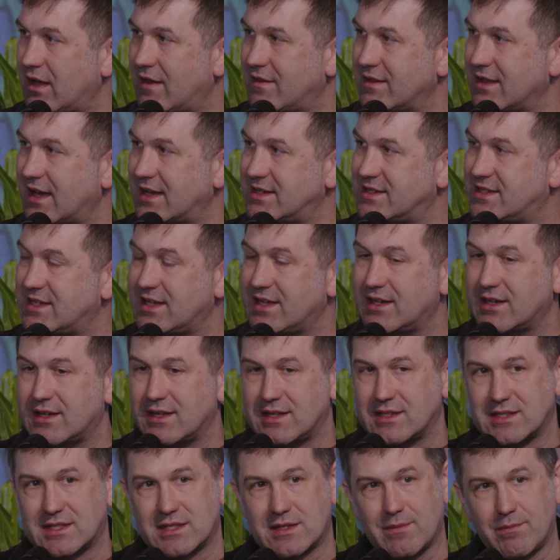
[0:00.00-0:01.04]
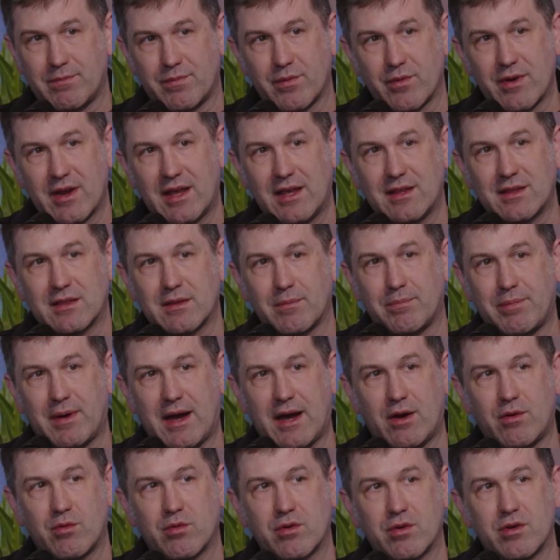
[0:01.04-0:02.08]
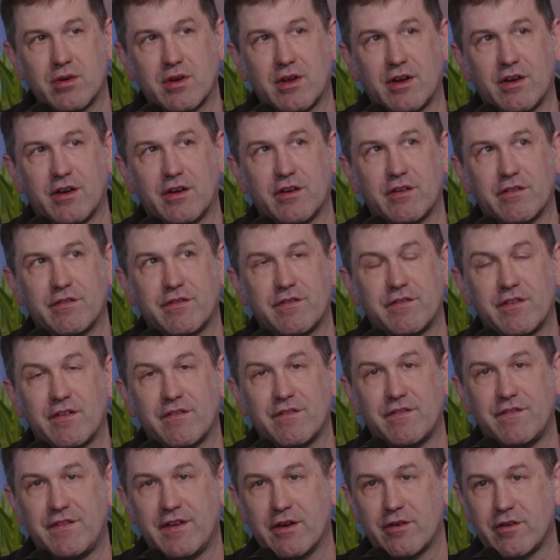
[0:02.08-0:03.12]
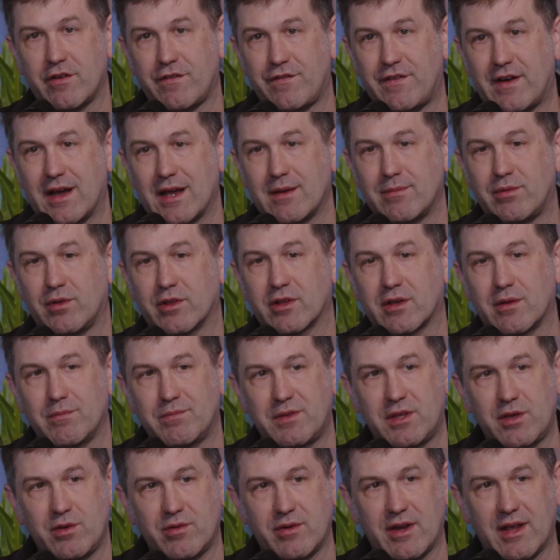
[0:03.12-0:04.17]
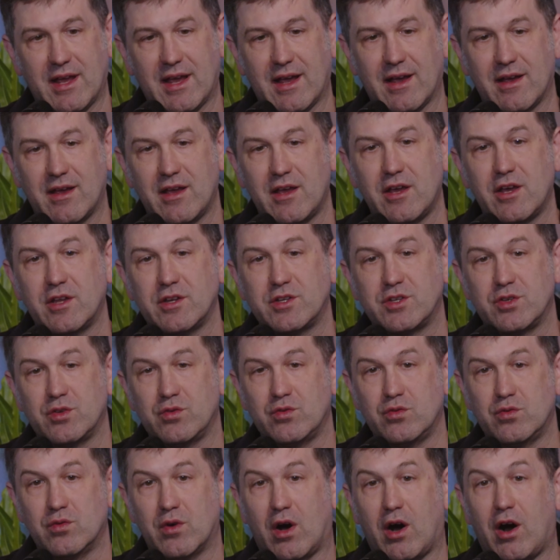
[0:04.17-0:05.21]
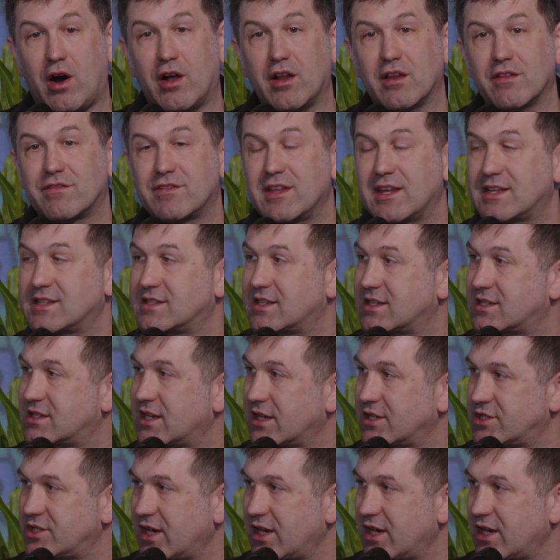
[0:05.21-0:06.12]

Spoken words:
and the idea is to bring the power of verifiable computing to all of the existing